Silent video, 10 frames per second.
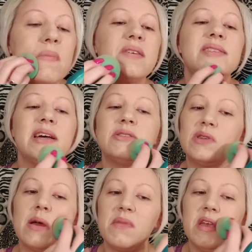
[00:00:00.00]
Because
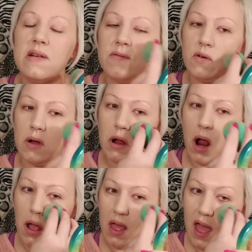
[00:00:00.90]
that's what I'm here for,
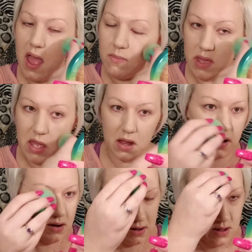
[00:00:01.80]
girl. I am
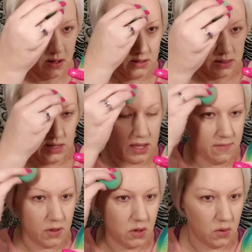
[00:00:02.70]
here to
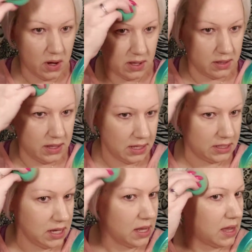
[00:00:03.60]
give you the
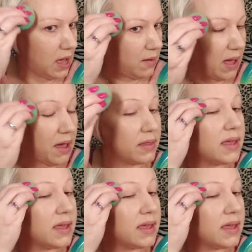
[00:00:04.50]
tea about